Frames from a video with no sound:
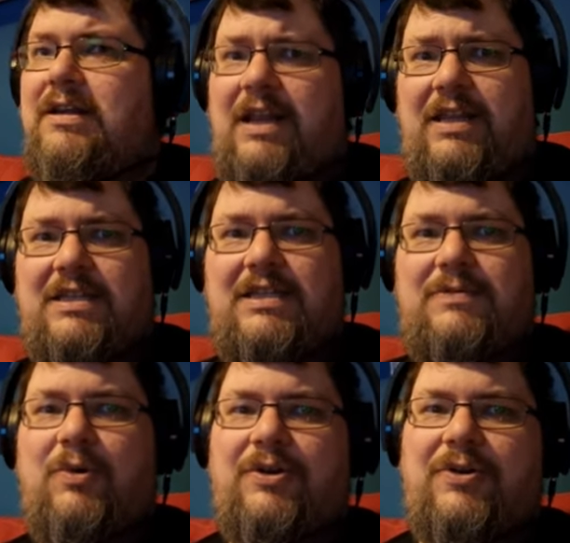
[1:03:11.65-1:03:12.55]
Now, this
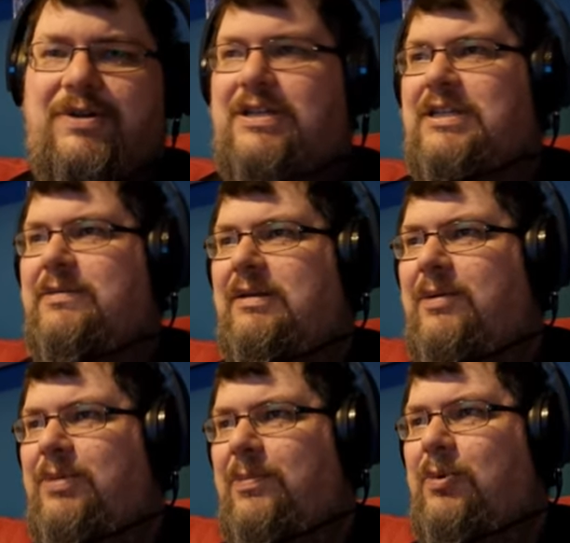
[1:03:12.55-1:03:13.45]
is one criticism
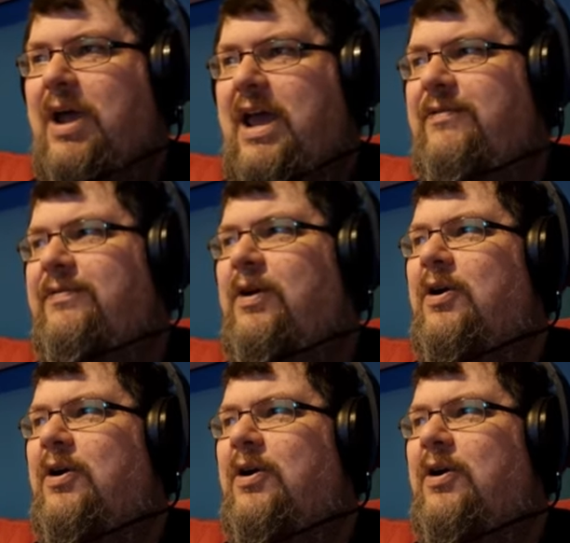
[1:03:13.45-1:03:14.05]
that people have